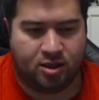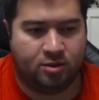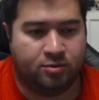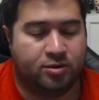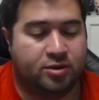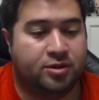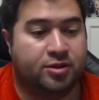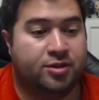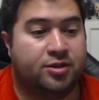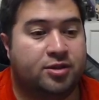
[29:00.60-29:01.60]

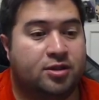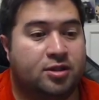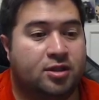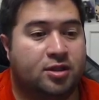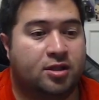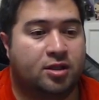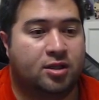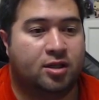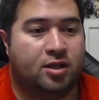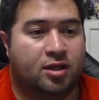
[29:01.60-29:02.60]
equals
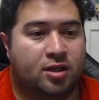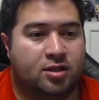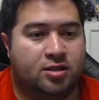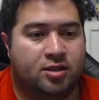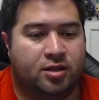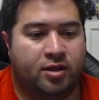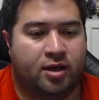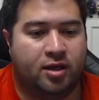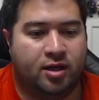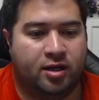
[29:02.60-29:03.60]
generate
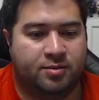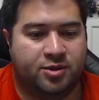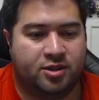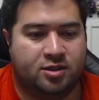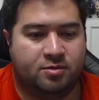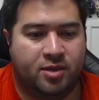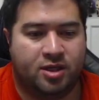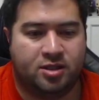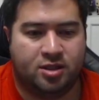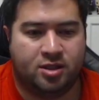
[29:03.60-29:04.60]
items list
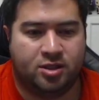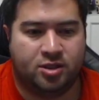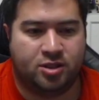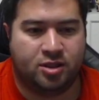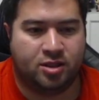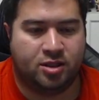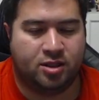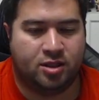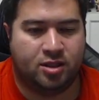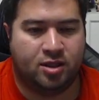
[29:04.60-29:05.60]
message.
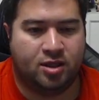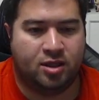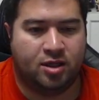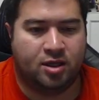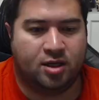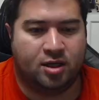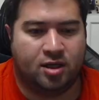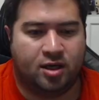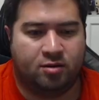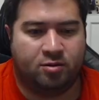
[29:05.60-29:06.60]

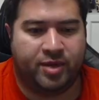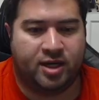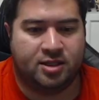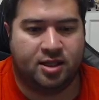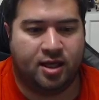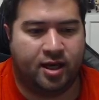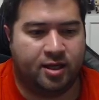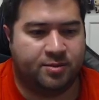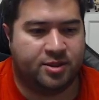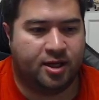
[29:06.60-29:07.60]
I'm gonna pass in the
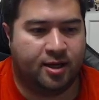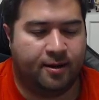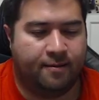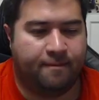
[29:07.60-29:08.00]
items there.